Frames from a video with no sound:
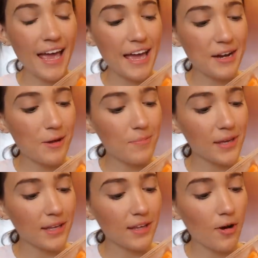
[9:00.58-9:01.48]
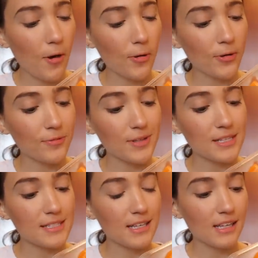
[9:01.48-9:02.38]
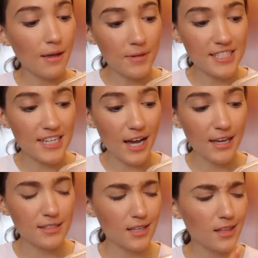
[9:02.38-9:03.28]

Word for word: I ended up peeling all of these clementines.